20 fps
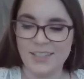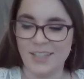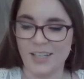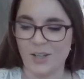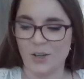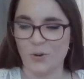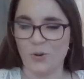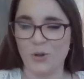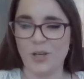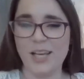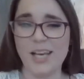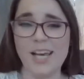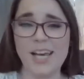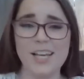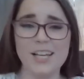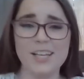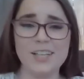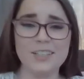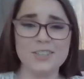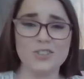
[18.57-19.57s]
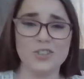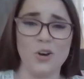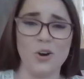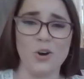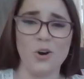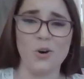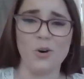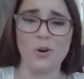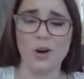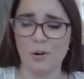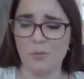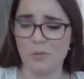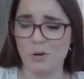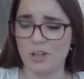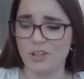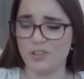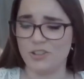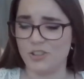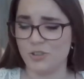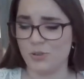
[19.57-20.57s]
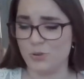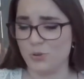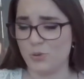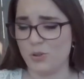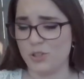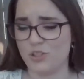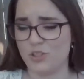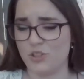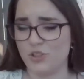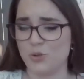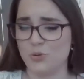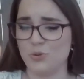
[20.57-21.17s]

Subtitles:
Okay, so I wanted to do